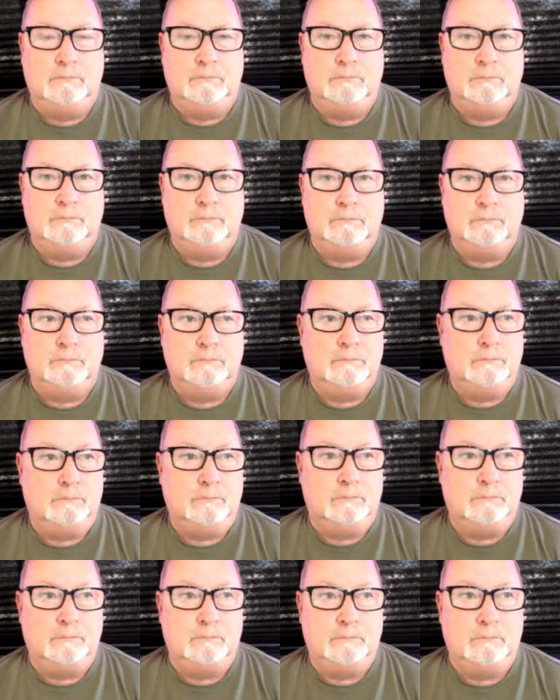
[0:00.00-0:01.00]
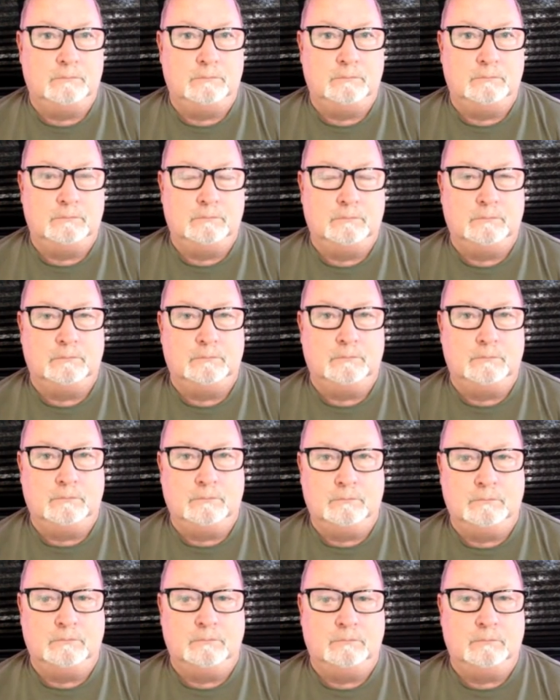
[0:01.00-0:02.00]

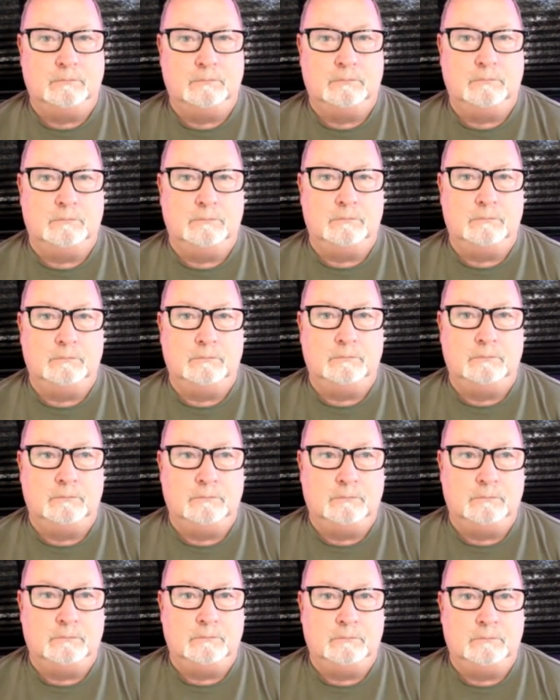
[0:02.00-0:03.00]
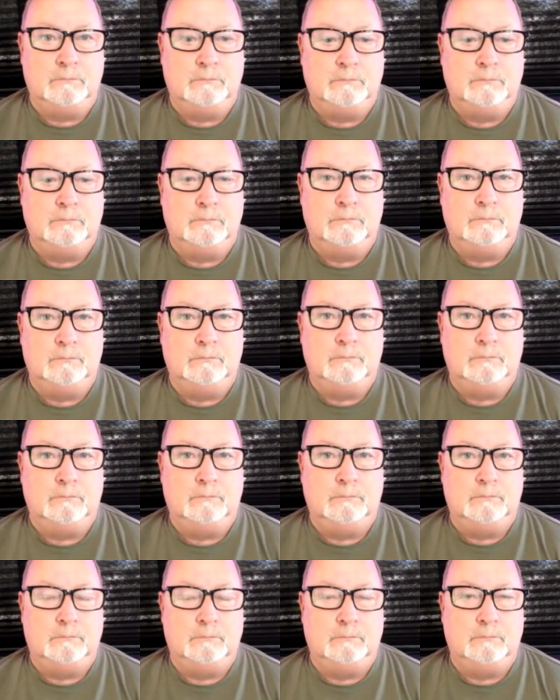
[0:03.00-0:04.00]

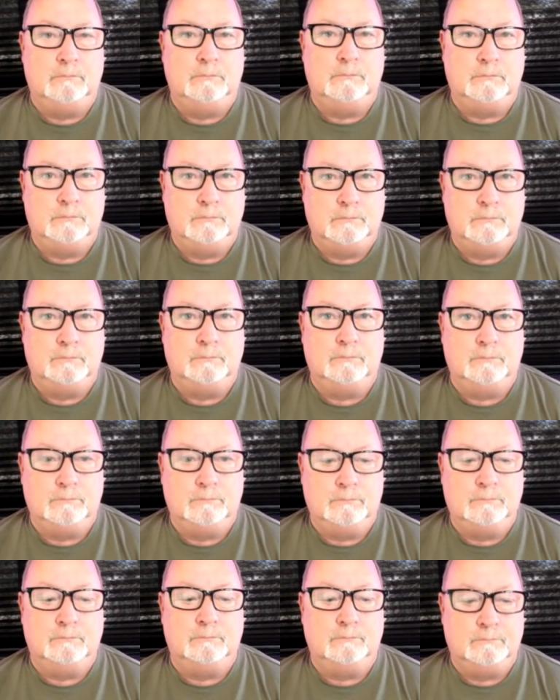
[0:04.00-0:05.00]
The person shown says nothing.